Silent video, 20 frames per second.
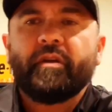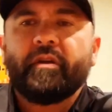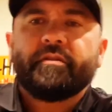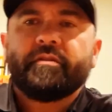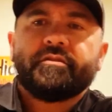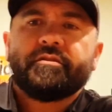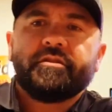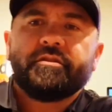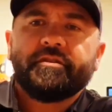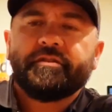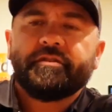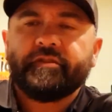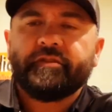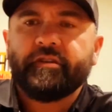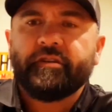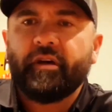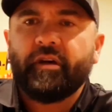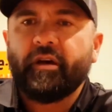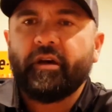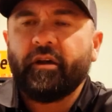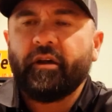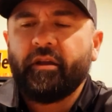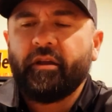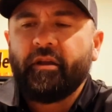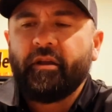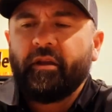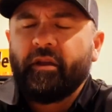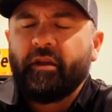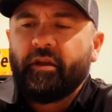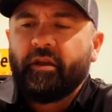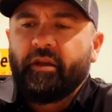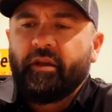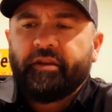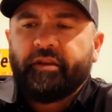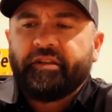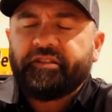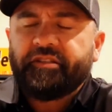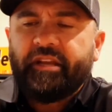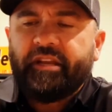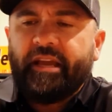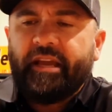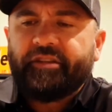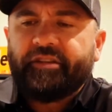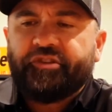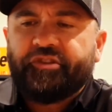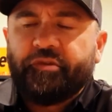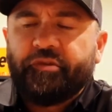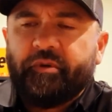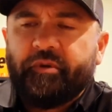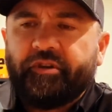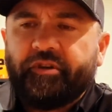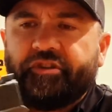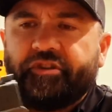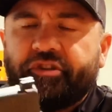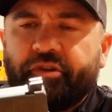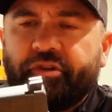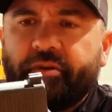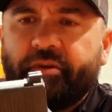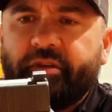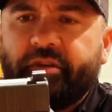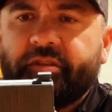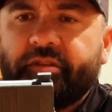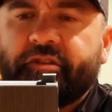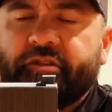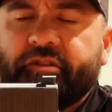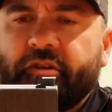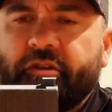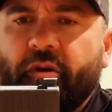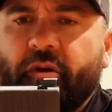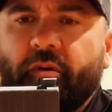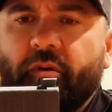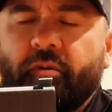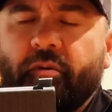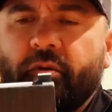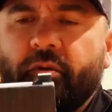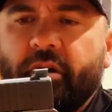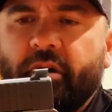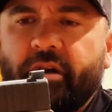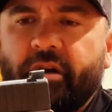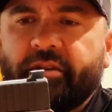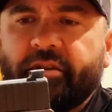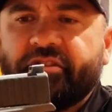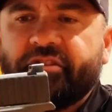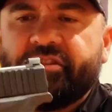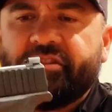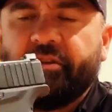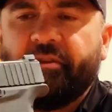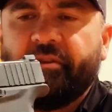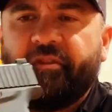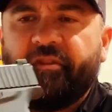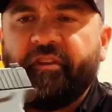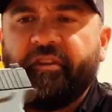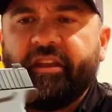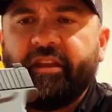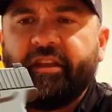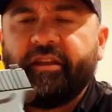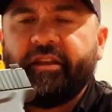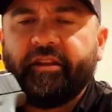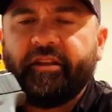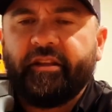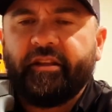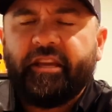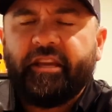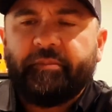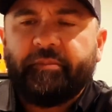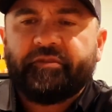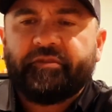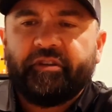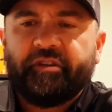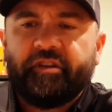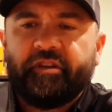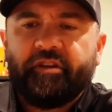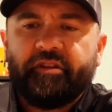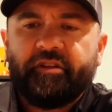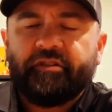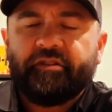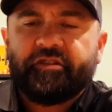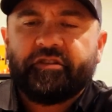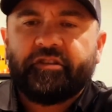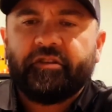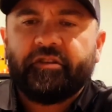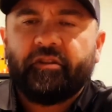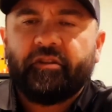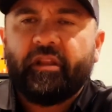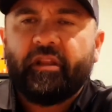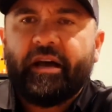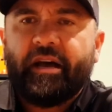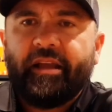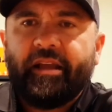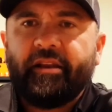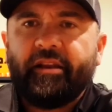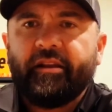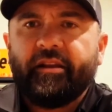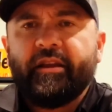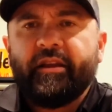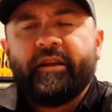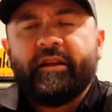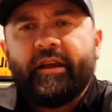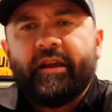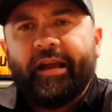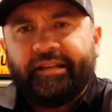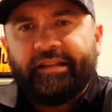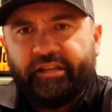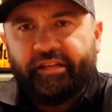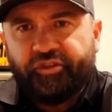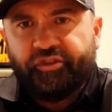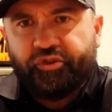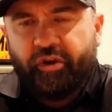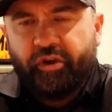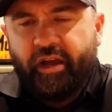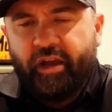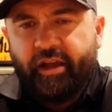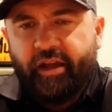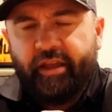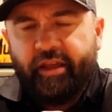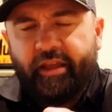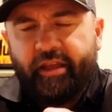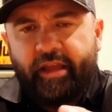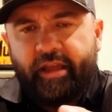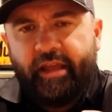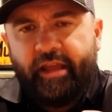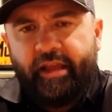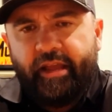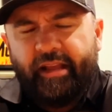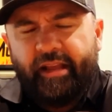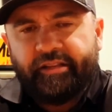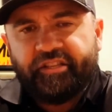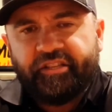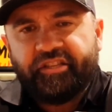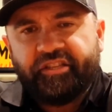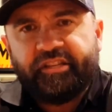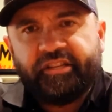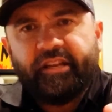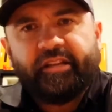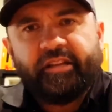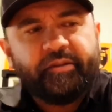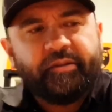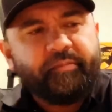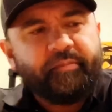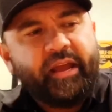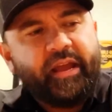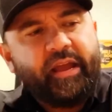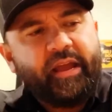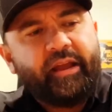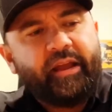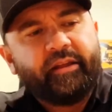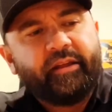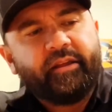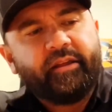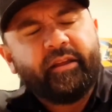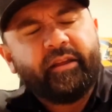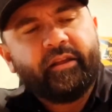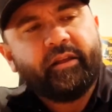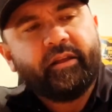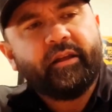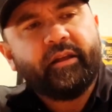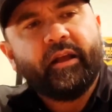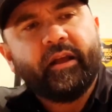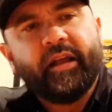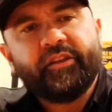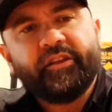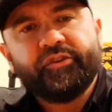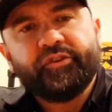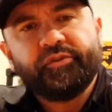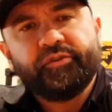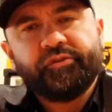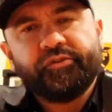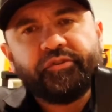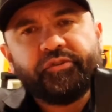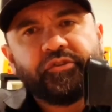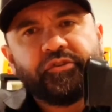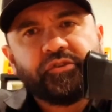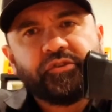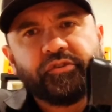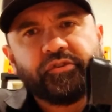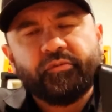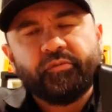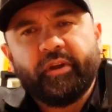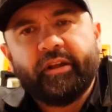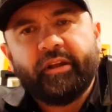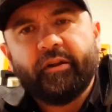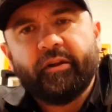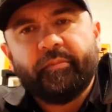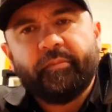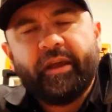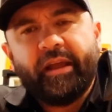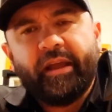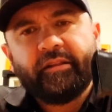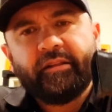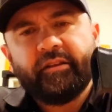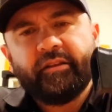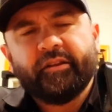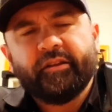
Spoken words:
which is, doesn't add too much to it, so it's still thin and keeps the gun still light. I did try a extended mag. I use just the regular mag that